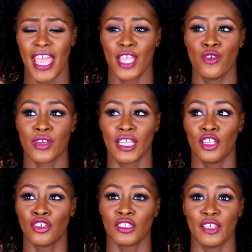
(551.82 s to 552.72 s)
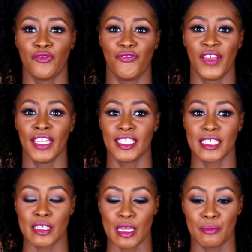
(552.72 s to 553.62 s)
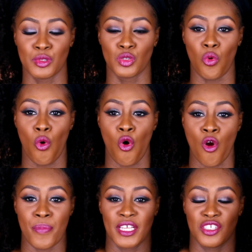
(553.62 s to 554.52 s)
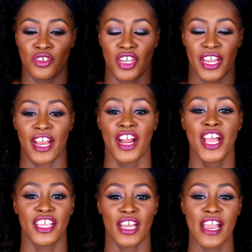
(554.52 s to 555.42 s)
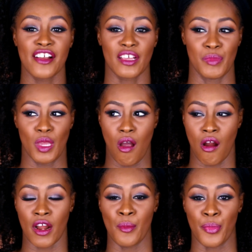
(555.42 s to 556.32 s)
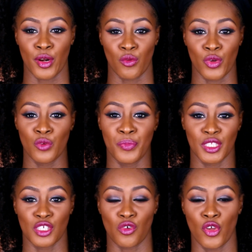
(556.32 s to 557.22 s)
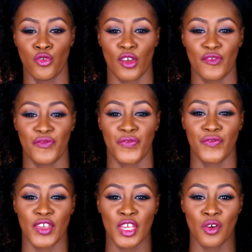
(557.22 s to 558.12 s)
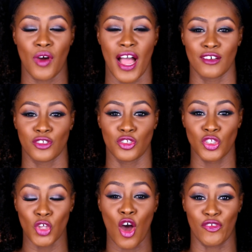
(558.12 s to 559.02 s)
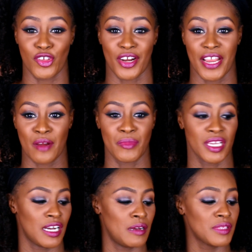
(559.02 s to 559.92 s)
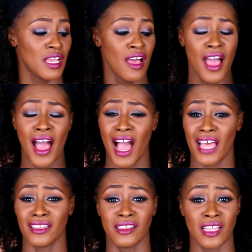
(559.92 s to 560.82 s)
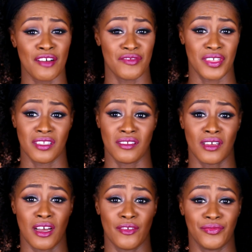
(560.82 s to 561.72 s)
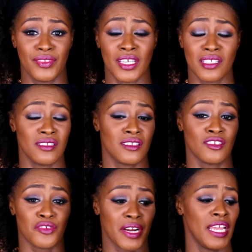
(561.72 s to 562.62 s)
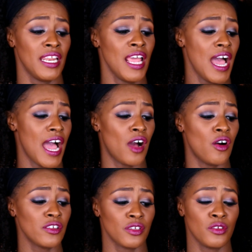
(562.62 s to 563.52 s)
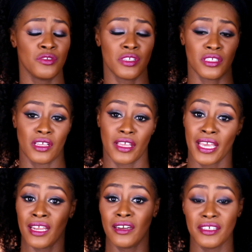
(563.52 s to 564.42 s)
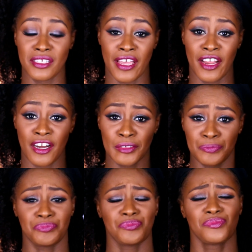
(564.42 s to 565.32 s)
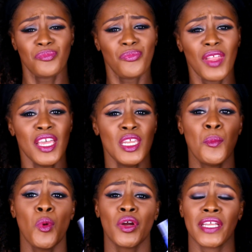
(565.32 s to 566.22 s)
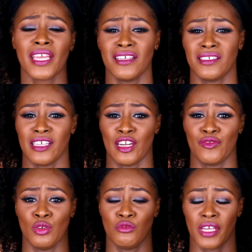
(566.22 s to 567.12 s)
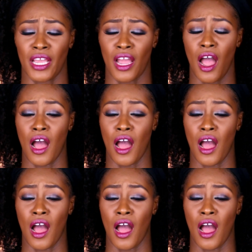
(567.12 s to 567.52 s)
And you can literally feel it just absorb into your hair. Your hair can be hard and brittle. When you put this on, you can feel how soft your hair becomes. I love this stuff. This is great. I also use this in Kennedy's hair in the morning instead of using